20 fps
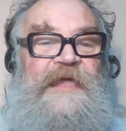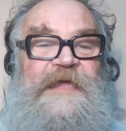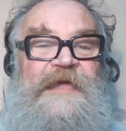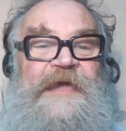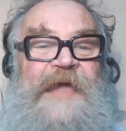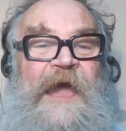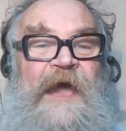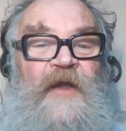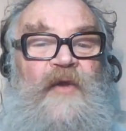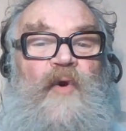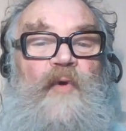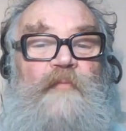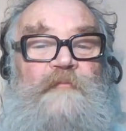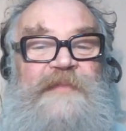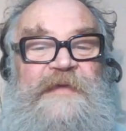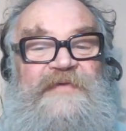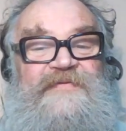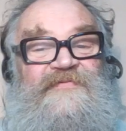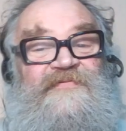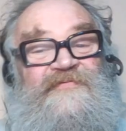cannot
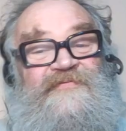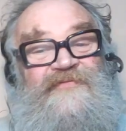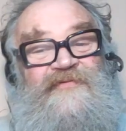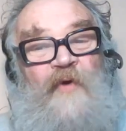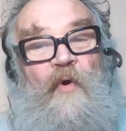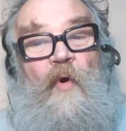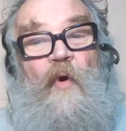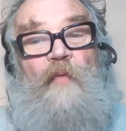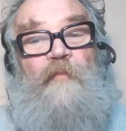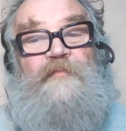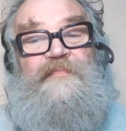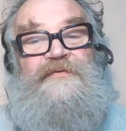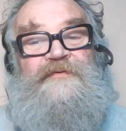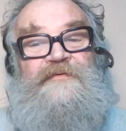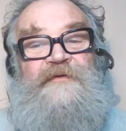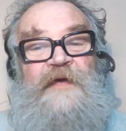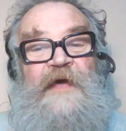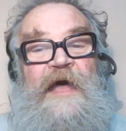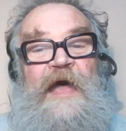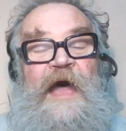be
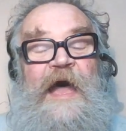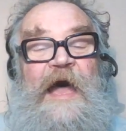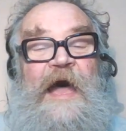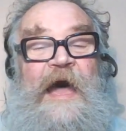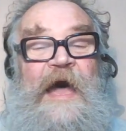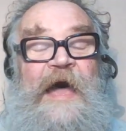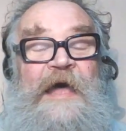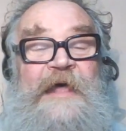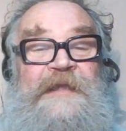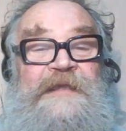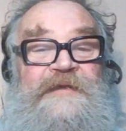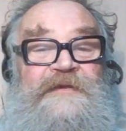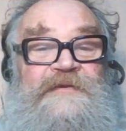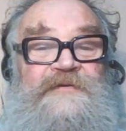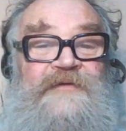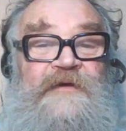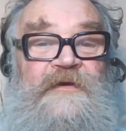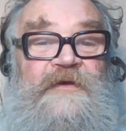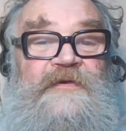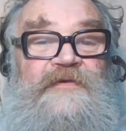stopped
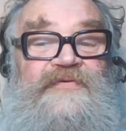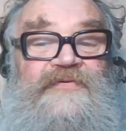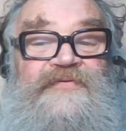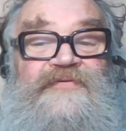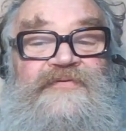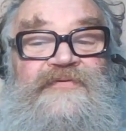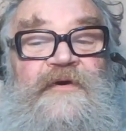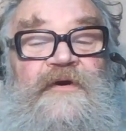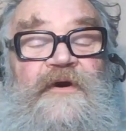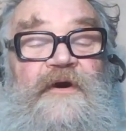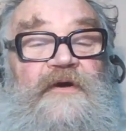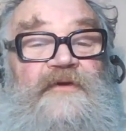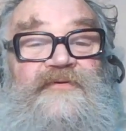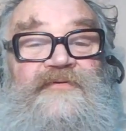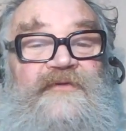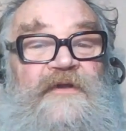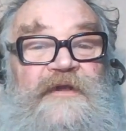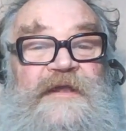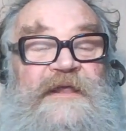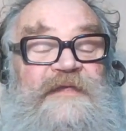and
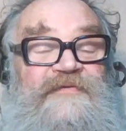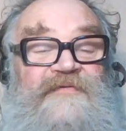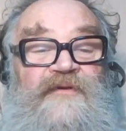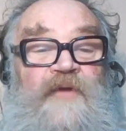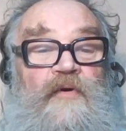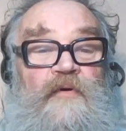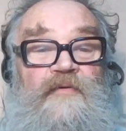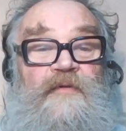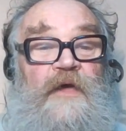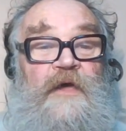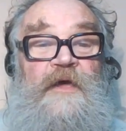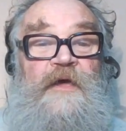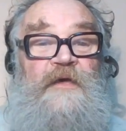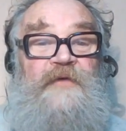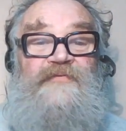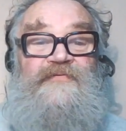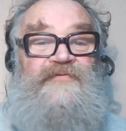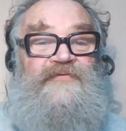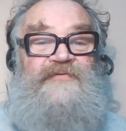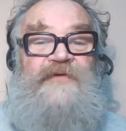searched, and it's not
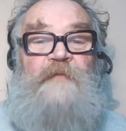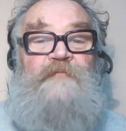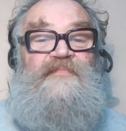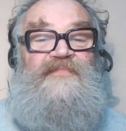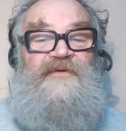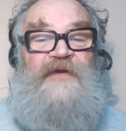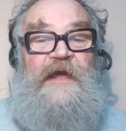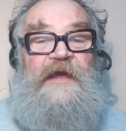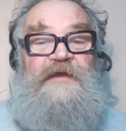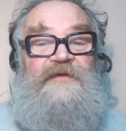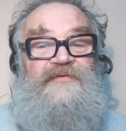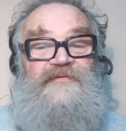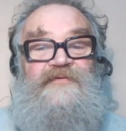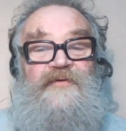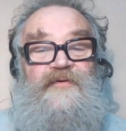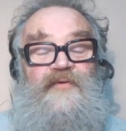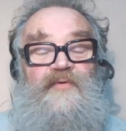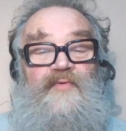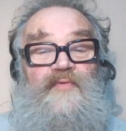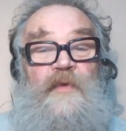subject
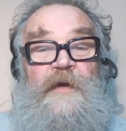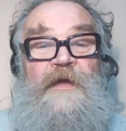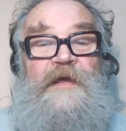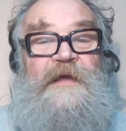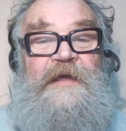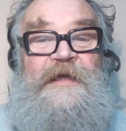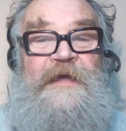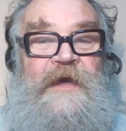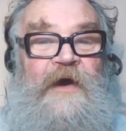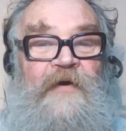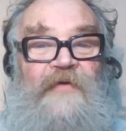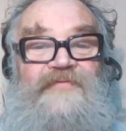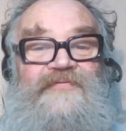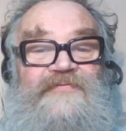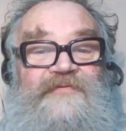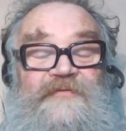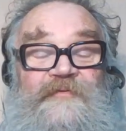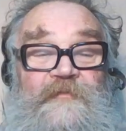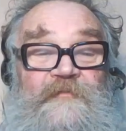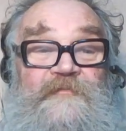to
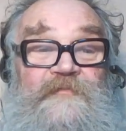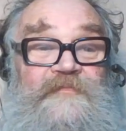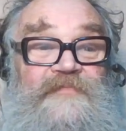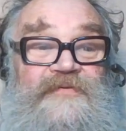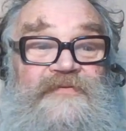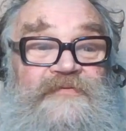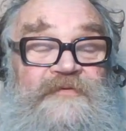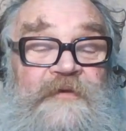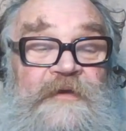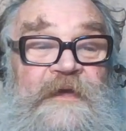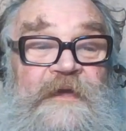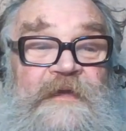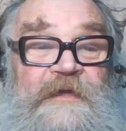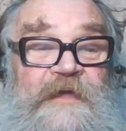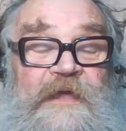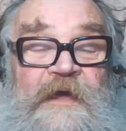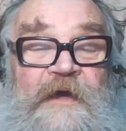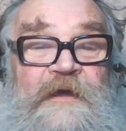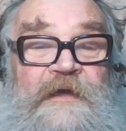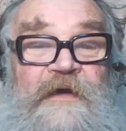customs,
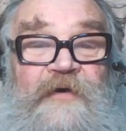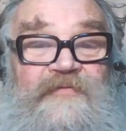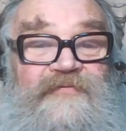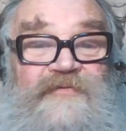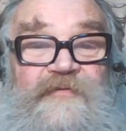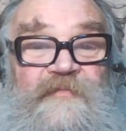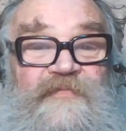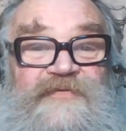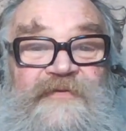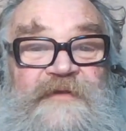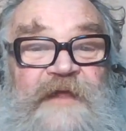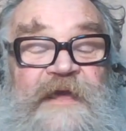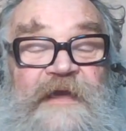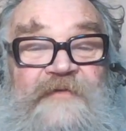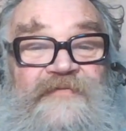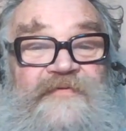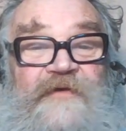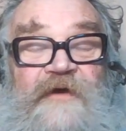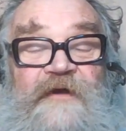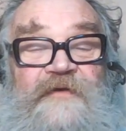yeah, customs and
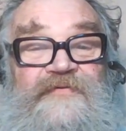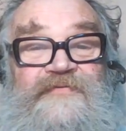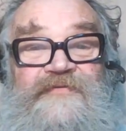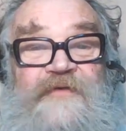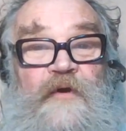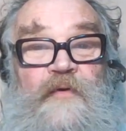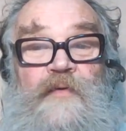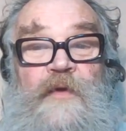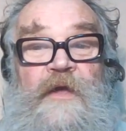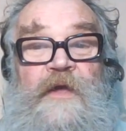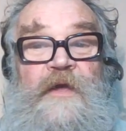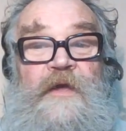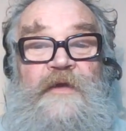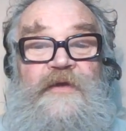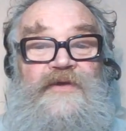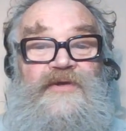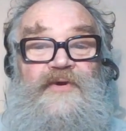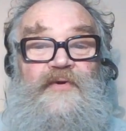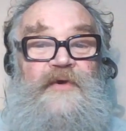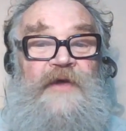excise. So
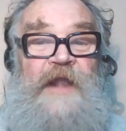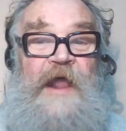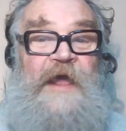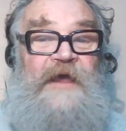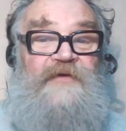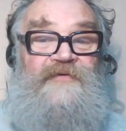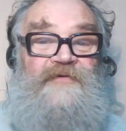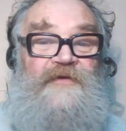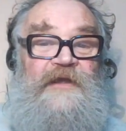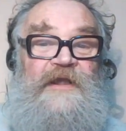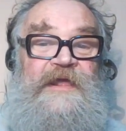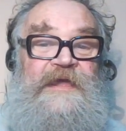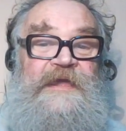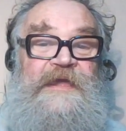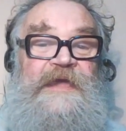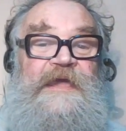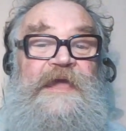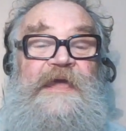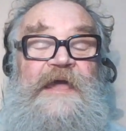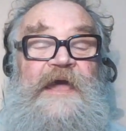you can actually
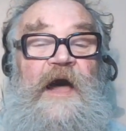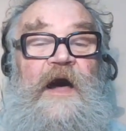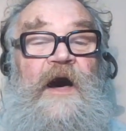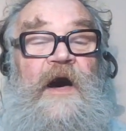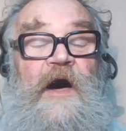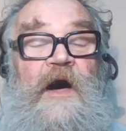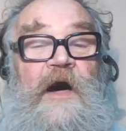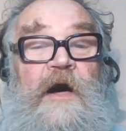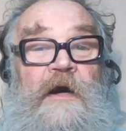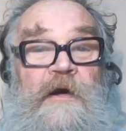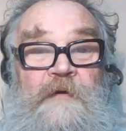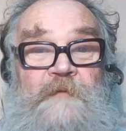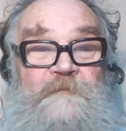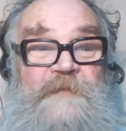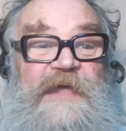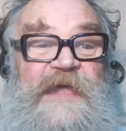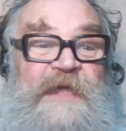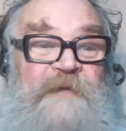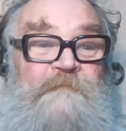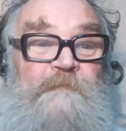
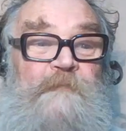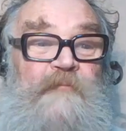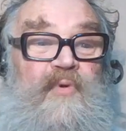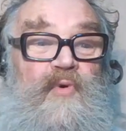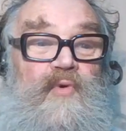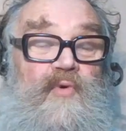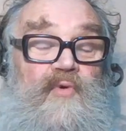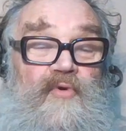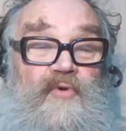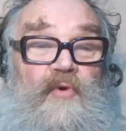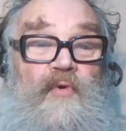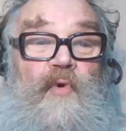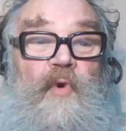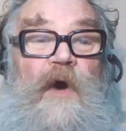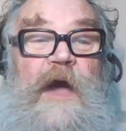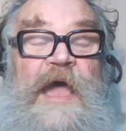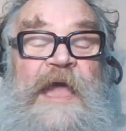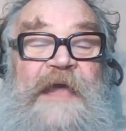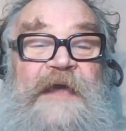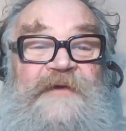import
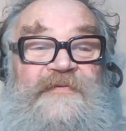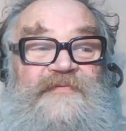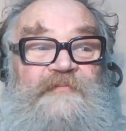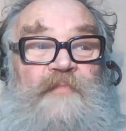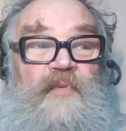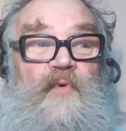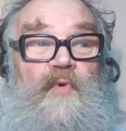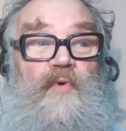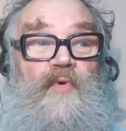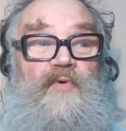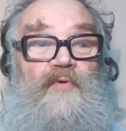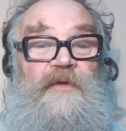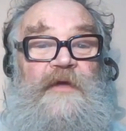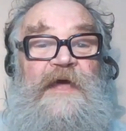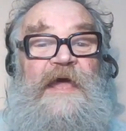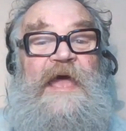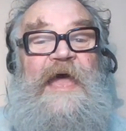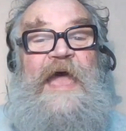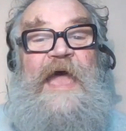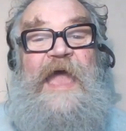or export
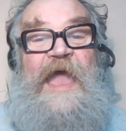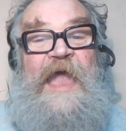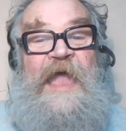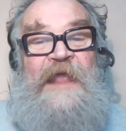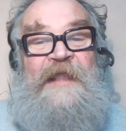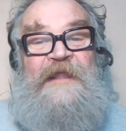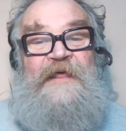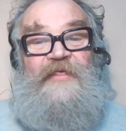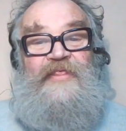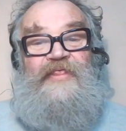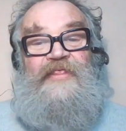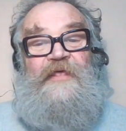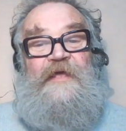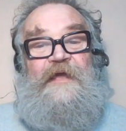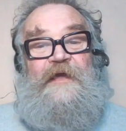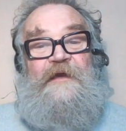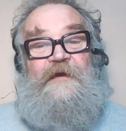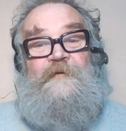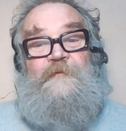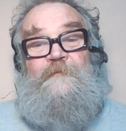
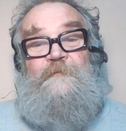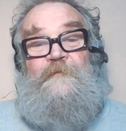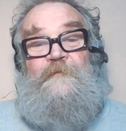anything